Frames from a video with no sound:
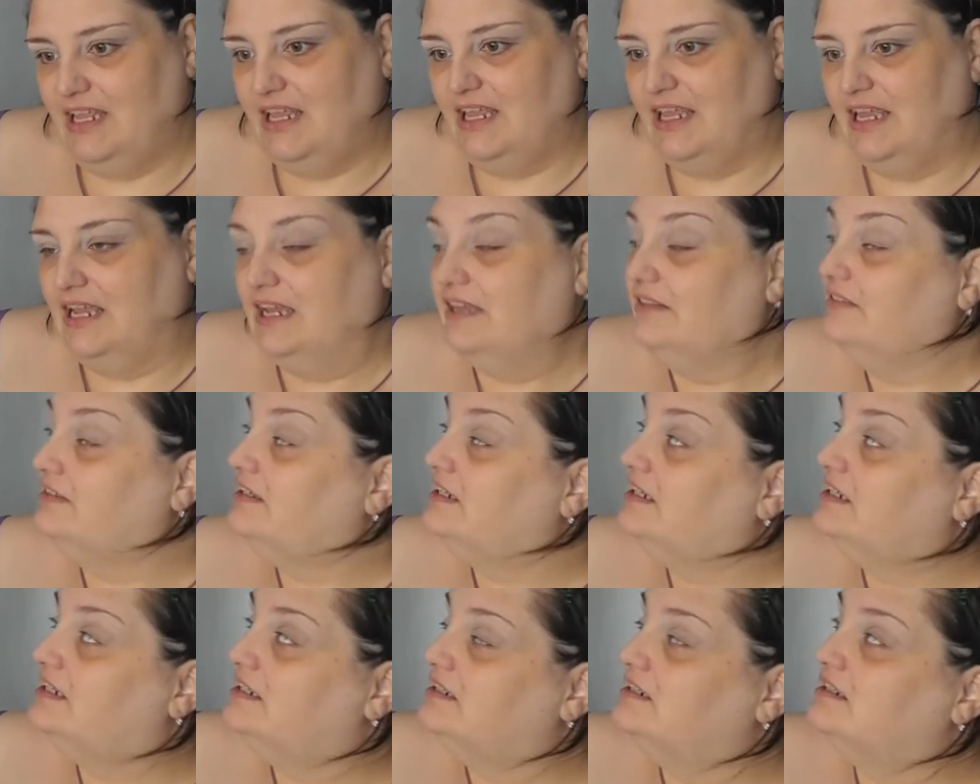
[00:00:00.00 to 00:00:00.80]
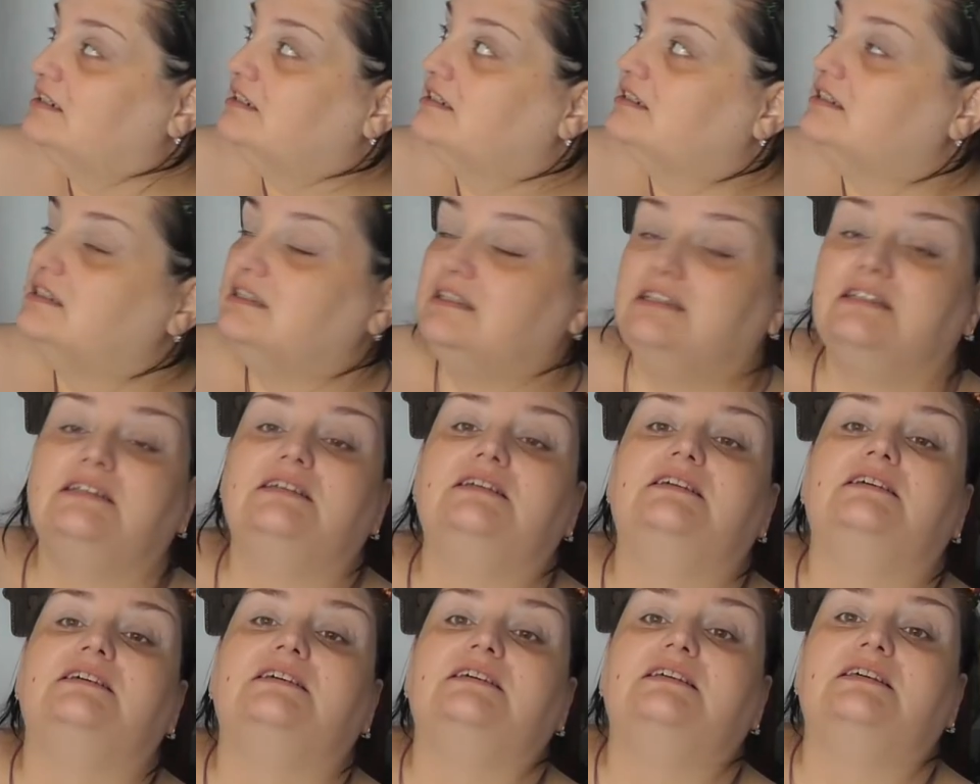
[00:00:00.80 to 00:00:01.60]
And then
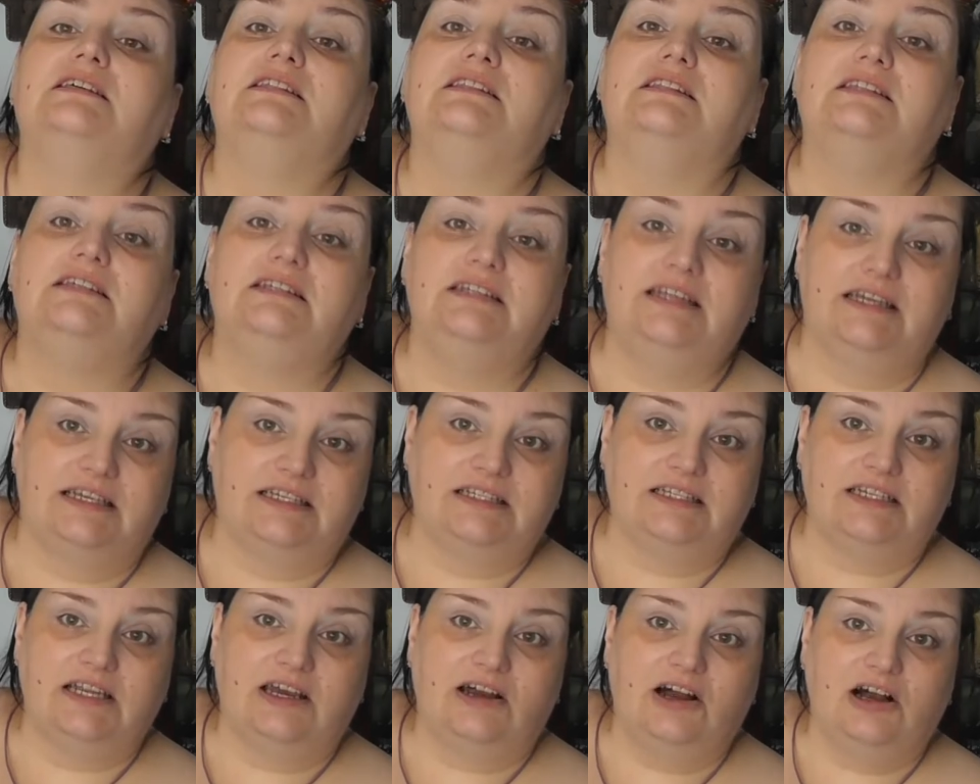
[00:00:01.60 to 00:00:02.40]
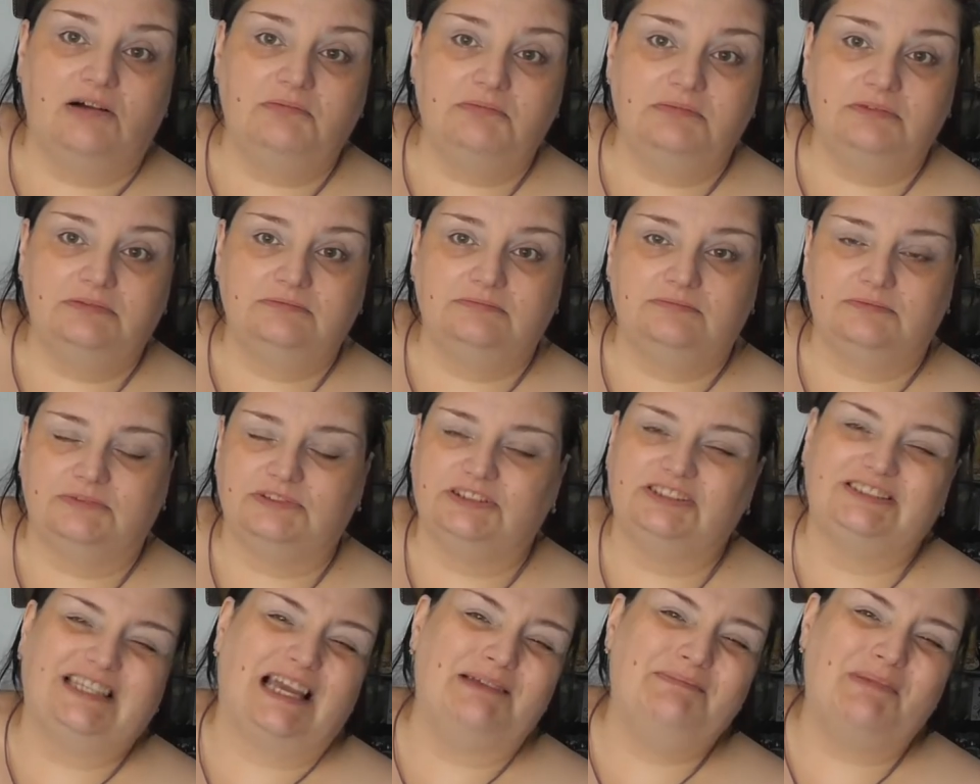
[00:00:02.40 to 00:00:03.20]
the next arm,
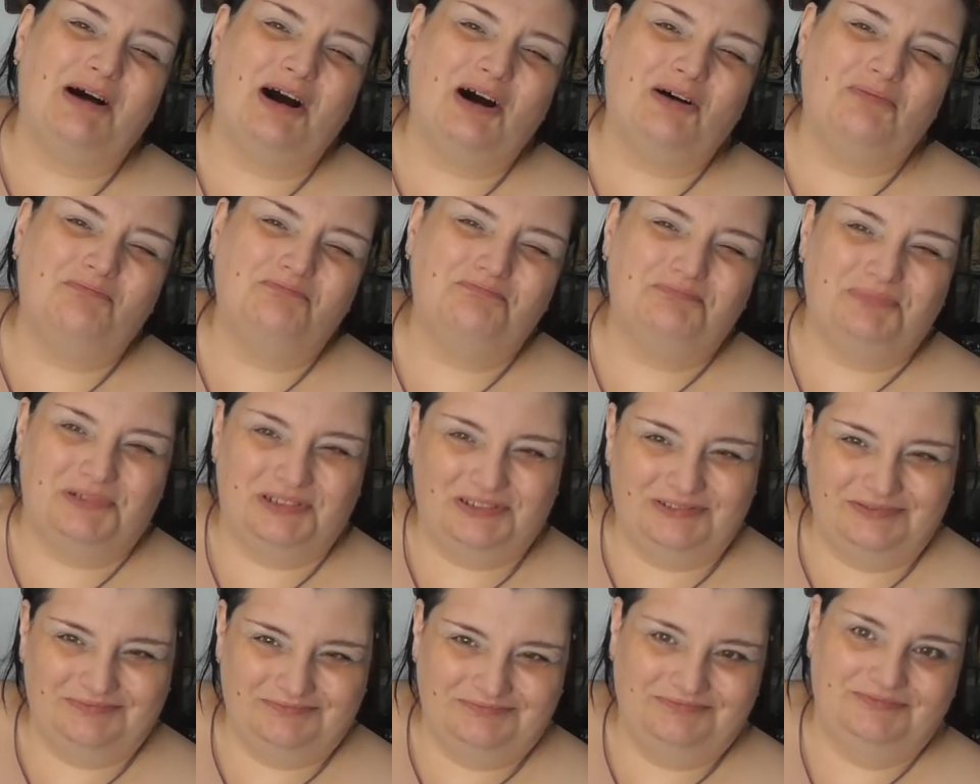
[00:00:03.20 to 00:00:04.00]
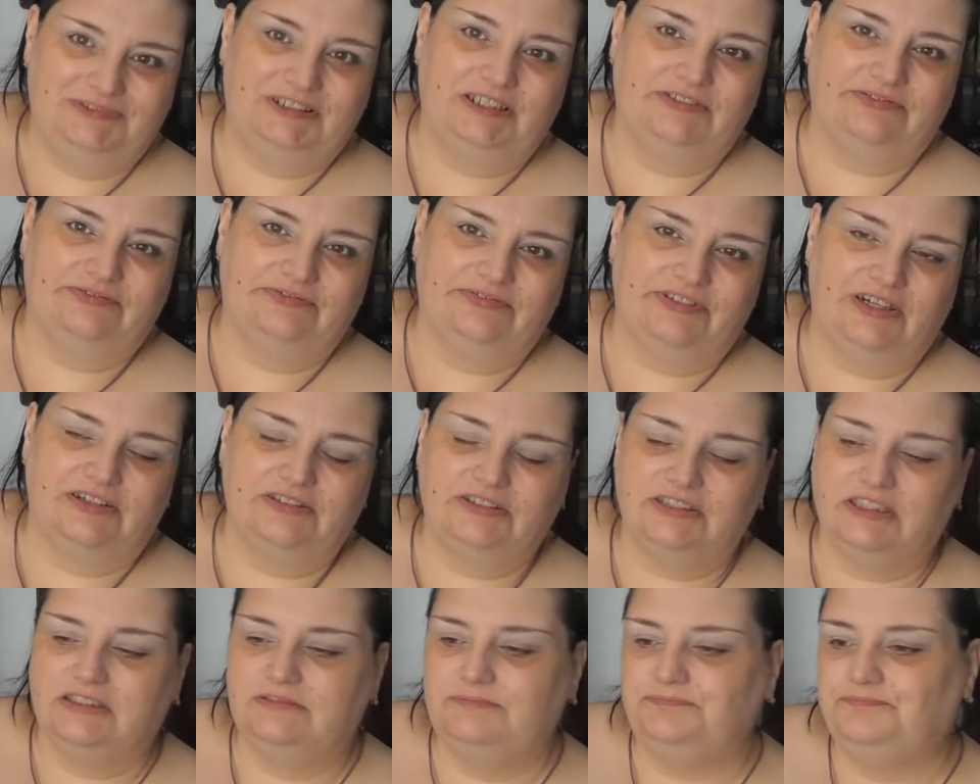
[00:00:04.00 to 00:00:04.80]
same arm but different
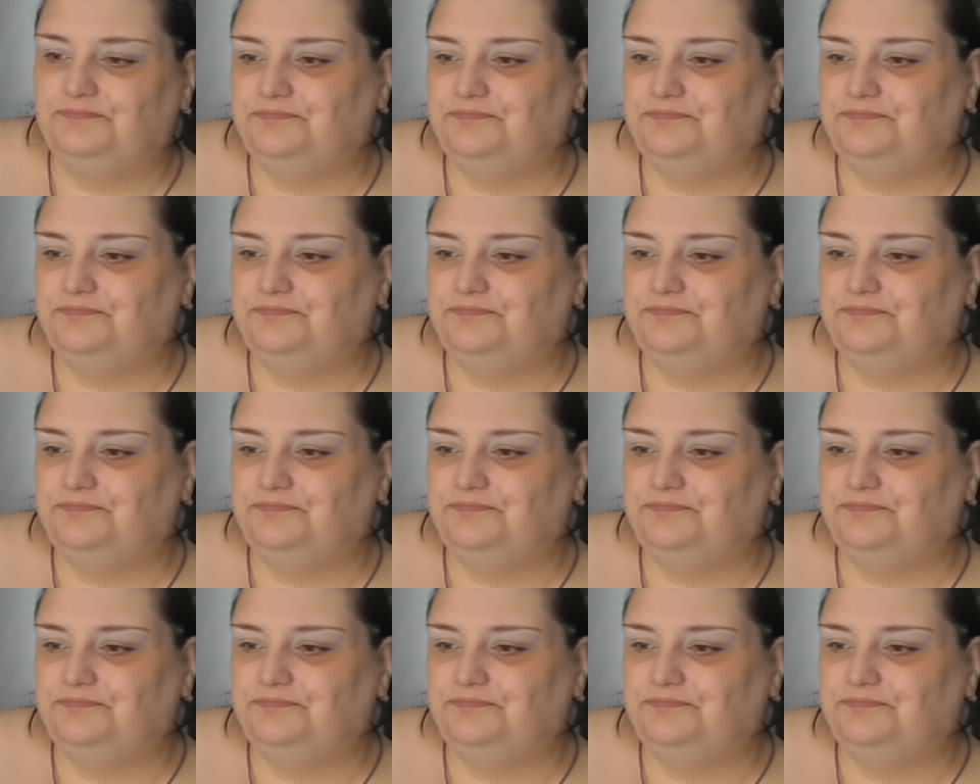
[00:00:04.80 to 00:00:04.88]
photo,